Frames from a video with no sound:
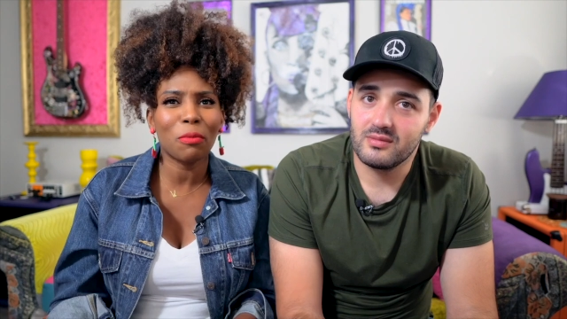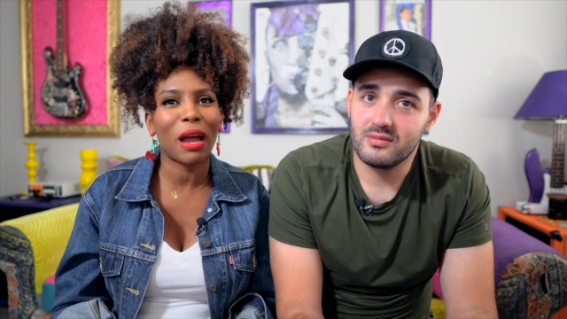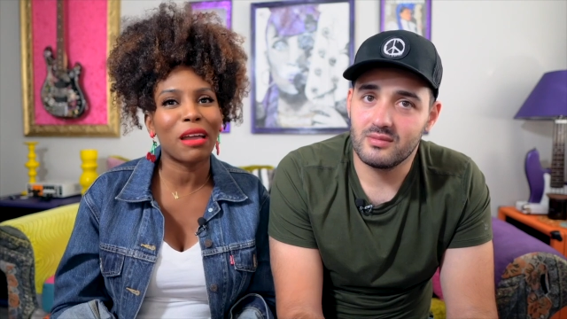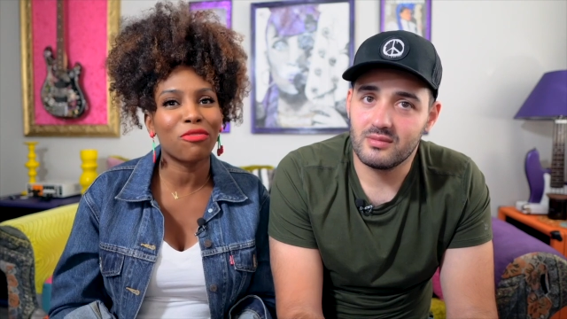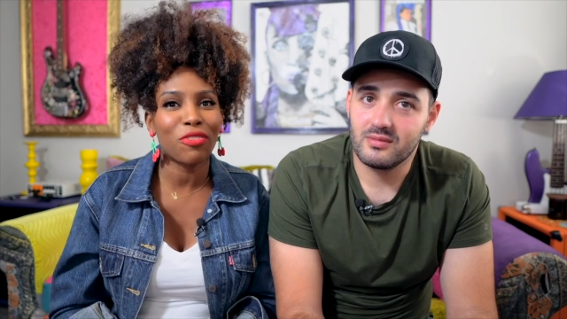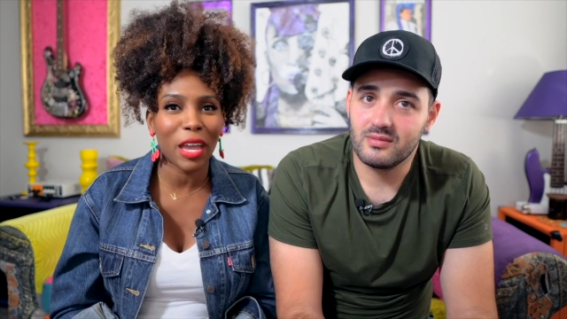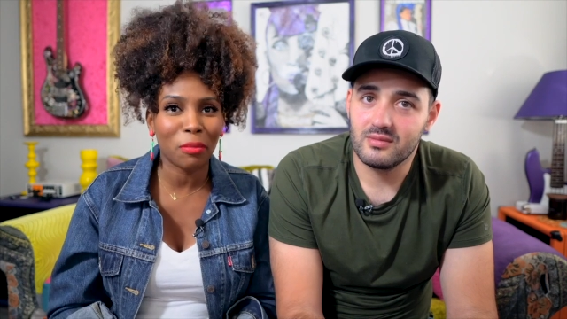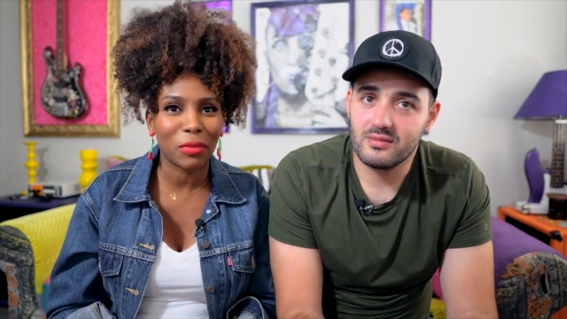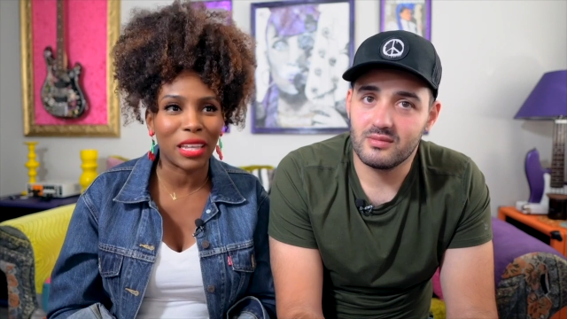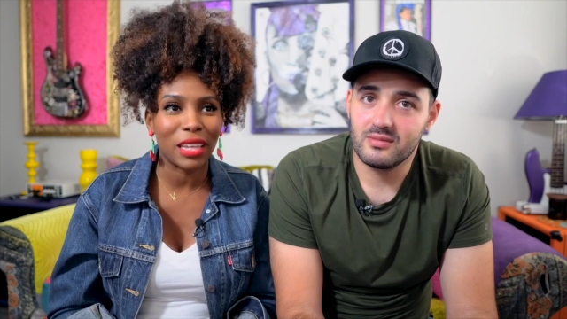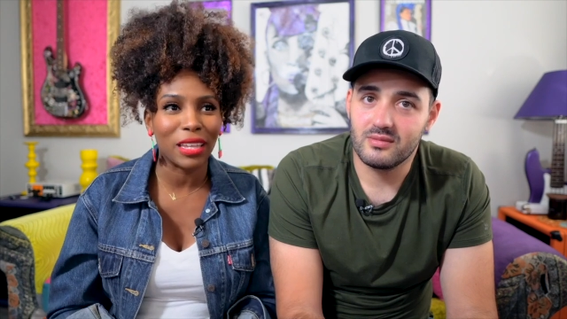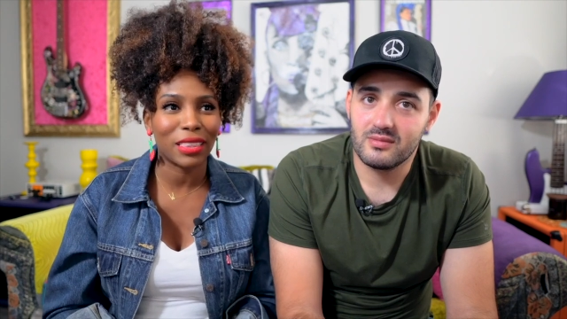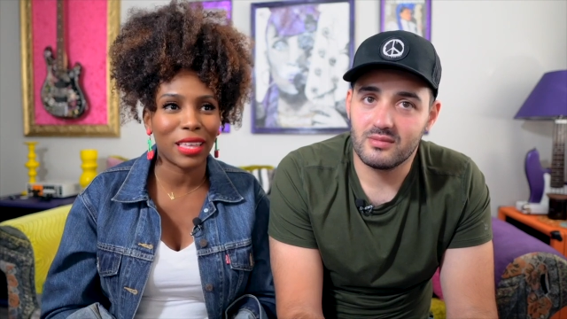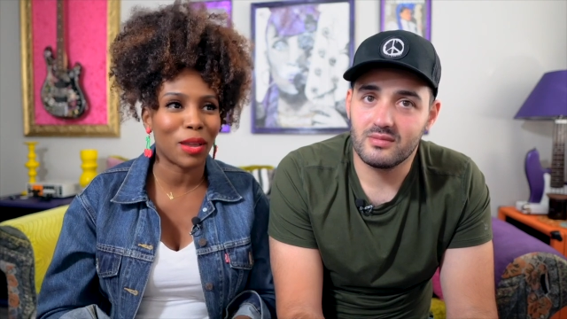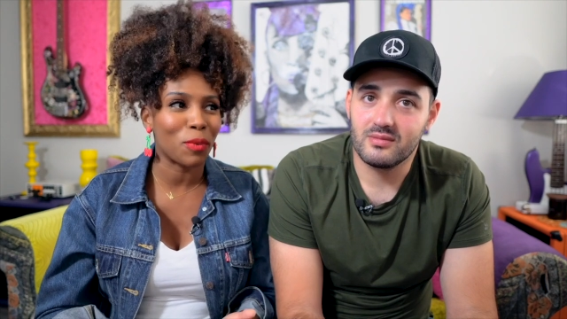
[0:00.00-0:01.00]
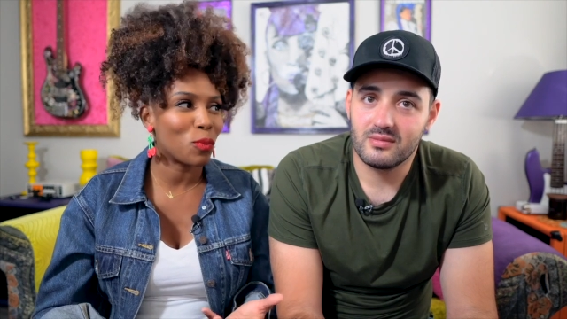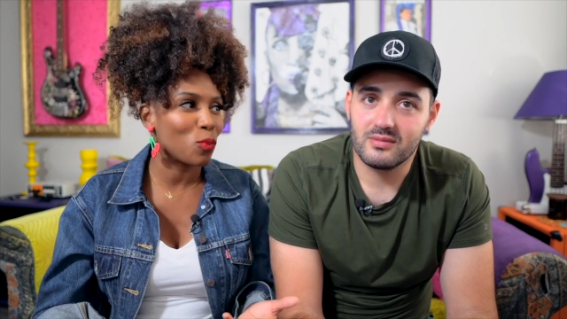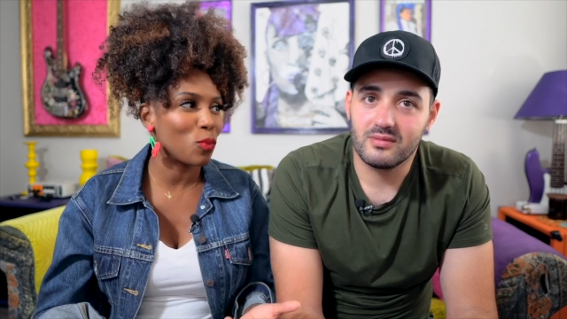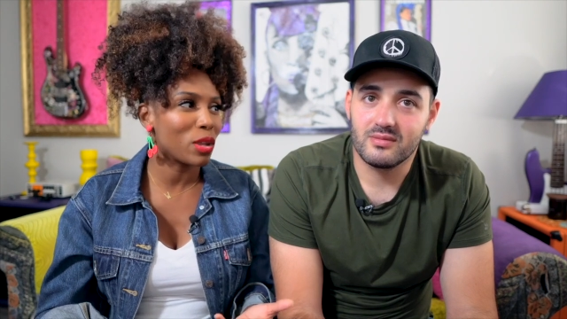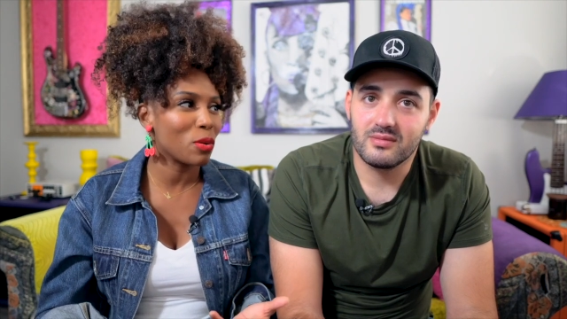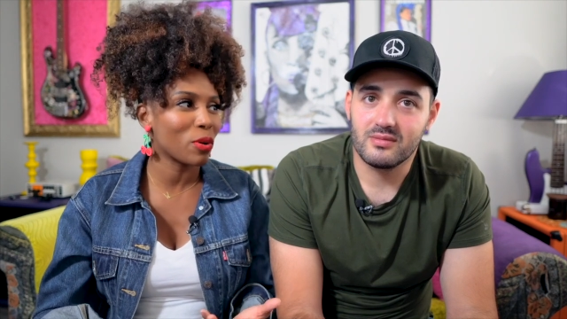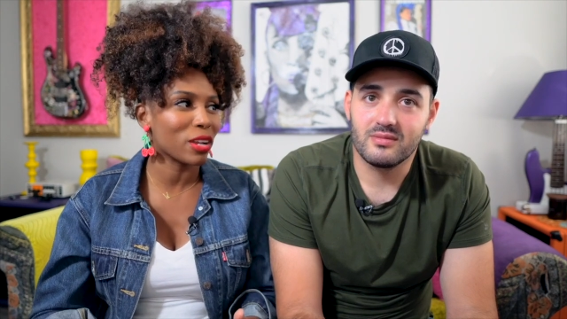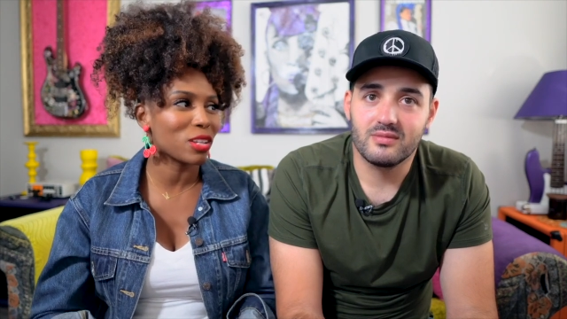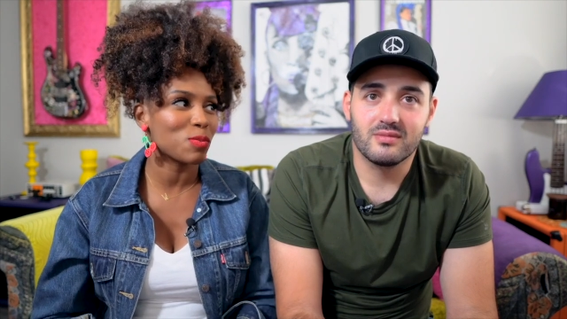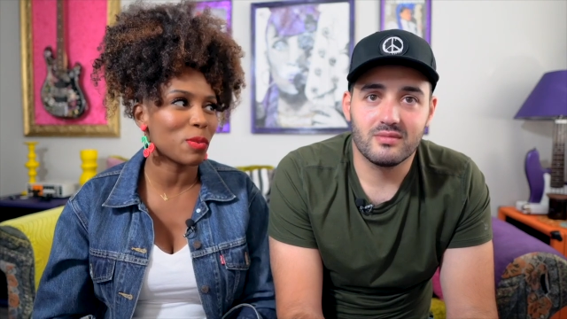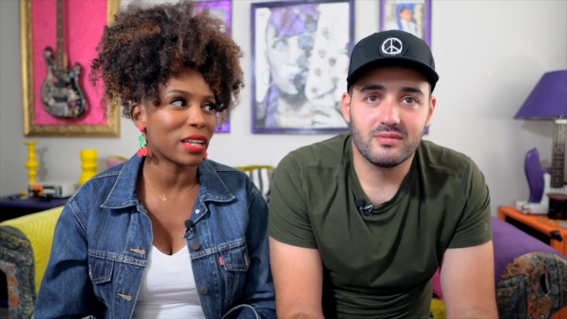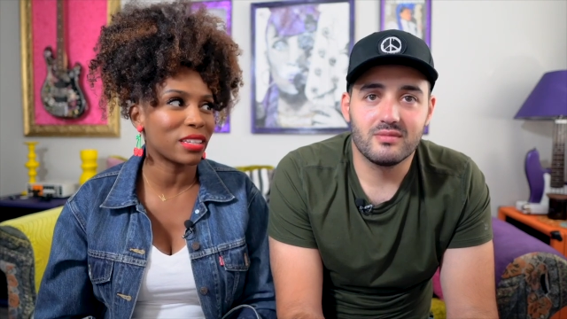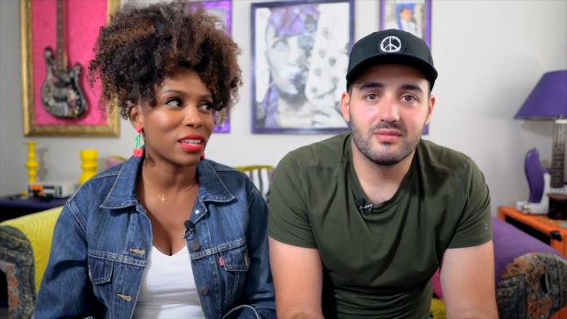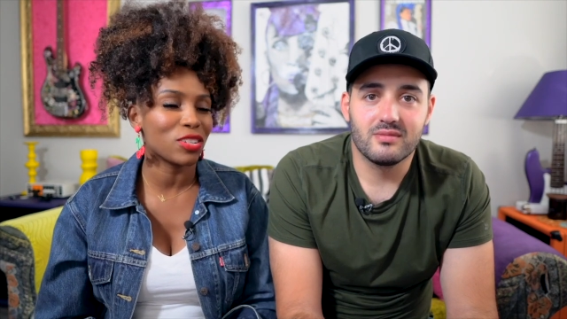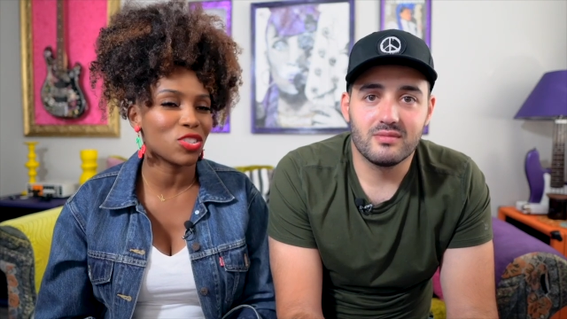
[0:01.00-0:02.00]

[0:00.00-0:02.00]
Speaker 1: my family that we were expecting a